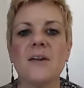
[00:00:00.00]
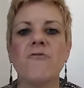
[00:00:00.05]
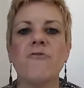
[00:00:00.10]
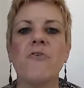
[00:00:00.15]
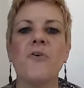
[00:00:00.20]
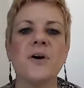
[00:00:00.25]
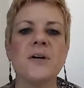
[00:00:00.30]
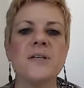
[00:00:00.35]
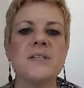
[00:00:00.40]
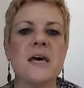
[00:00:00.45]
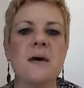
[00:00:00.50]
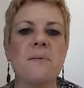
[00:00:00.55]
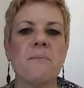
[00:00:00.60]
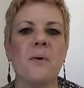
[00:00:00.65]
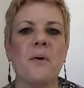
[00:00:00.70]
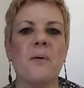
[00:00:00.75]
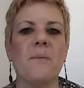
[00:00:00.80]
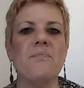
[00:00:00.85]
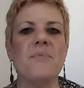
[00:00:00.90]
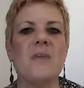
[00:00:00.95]
For
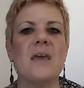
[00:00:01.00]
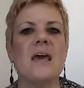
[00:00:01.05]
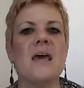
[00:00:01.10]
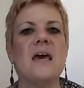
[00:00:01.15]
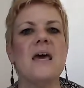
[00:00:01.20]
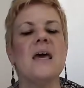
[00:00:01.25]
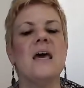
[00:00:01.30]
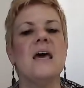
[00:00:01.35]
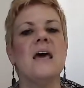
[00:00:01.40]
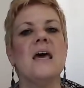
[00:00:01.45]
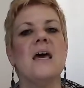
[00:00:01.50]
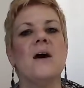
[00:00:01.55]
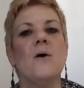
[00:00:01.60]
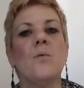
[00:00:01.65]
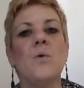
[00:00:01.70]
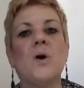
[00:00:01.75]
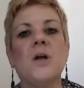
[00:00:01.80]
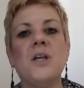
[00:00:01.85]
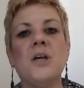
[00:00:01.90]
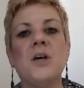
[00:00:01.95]
example,
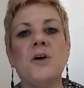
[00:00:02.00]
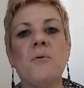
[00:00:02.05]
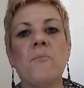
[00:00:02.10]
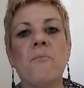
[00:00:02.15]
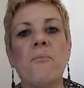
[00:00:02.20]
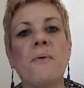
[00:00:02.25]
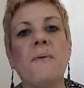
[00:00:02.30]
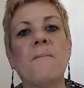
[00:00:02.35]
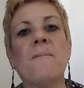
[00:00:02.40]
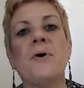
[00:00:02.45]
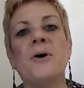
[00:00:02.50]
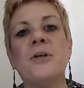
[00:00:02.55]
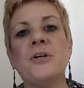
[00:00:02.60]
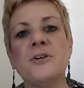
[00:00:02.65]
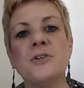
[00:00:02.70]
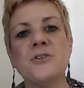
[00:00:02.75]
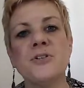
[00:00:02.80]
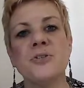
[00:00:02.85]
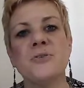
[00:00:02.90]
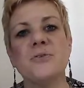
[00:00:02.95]
when you put
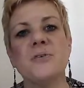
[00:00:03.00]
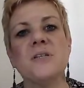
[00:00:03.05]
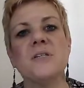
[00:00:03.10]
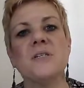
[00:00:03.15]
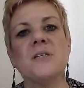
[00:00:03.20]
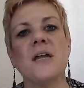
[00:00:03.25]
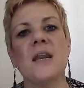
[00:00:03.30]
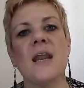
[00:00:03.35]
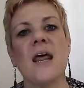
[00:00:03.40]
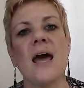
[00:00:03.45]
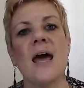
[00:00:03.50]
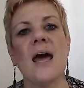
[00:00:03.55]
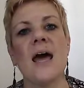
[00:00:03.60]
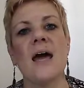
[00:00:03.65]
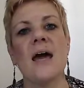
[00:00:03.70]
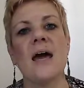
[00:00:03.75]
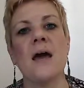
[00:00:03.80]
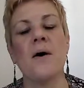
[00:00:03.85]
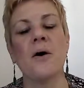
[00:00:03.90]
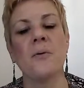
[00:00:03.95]
your students in
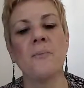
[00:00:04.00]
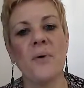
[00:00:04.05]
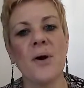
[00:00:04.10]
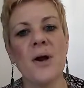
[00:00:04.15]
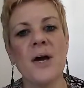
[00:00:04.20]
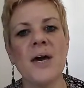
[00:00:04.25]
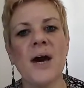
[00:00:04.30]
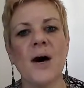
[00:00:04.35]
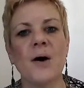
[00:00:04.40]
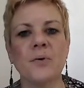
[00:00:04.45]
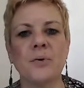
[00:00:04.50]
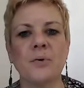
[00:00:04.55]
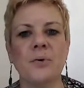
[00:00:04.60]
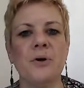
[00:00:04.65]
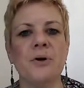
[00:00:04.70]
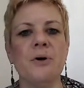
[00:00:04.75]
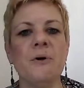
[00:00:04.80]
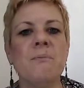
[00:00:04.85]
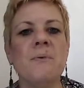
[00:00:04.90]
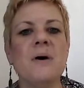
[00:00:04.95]
a breakout
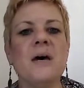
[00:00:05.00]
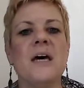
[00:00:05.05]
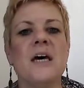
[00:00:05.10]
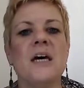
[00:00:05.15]
group,